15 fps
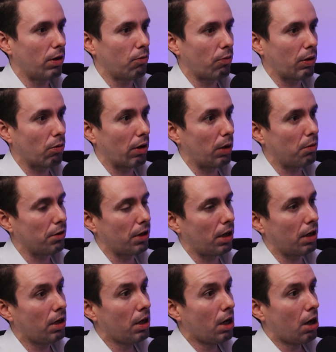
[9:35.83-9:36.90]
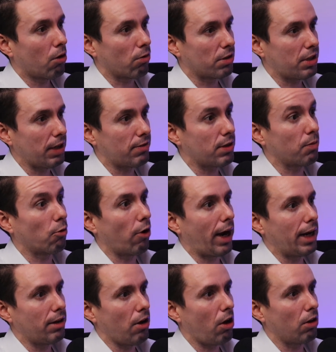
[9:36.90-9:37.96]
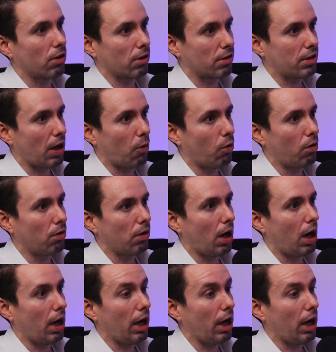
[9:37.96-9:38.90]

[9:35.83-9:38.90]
And we were able to receive some grant dollars that will